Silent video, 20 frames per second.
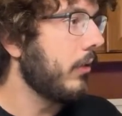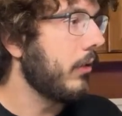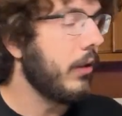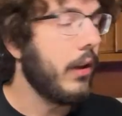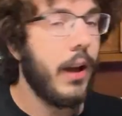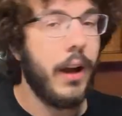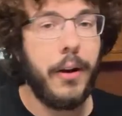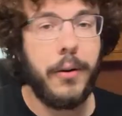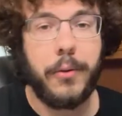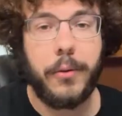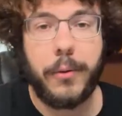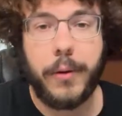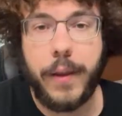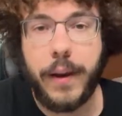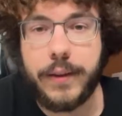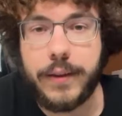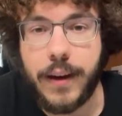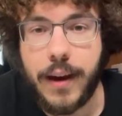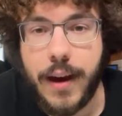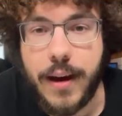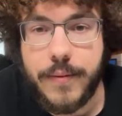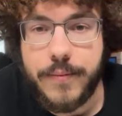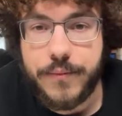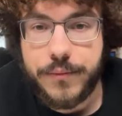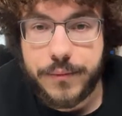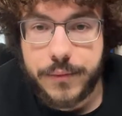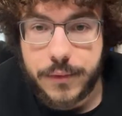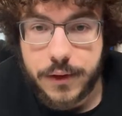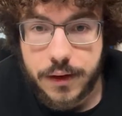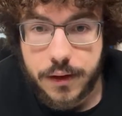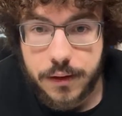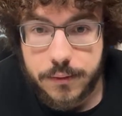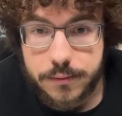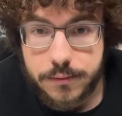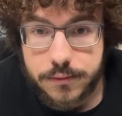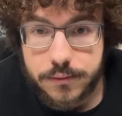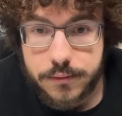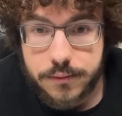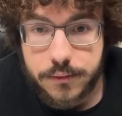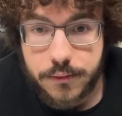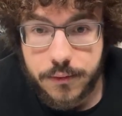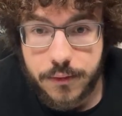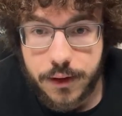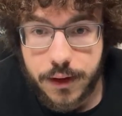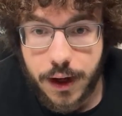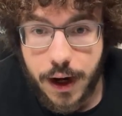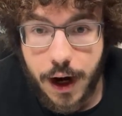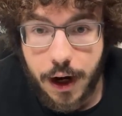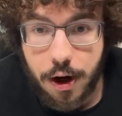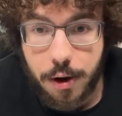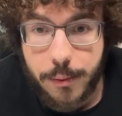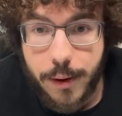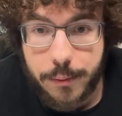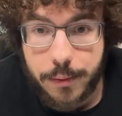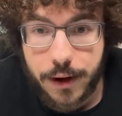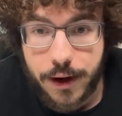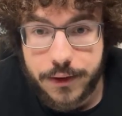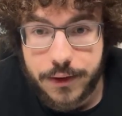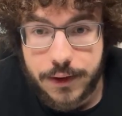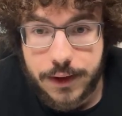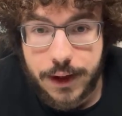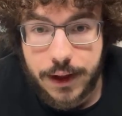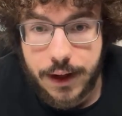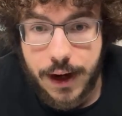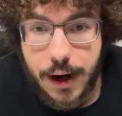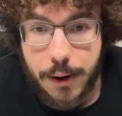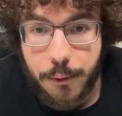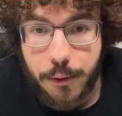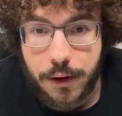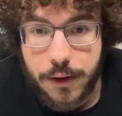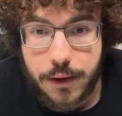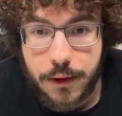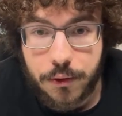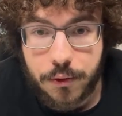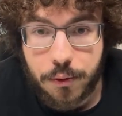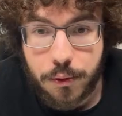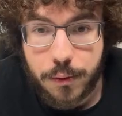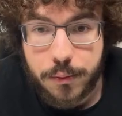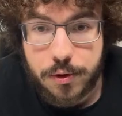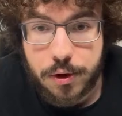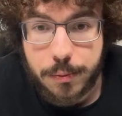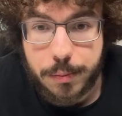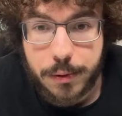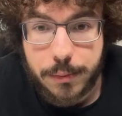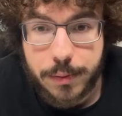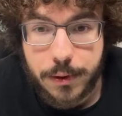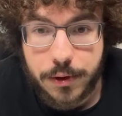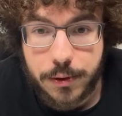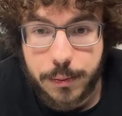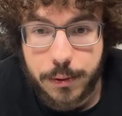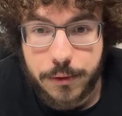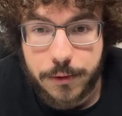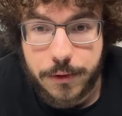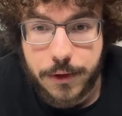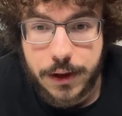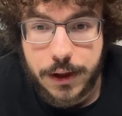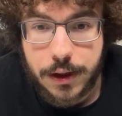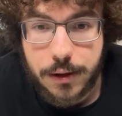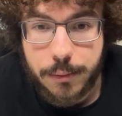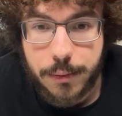I don't know where that's at. I remember as a kid I wanted the Stormtrooper buildable figure,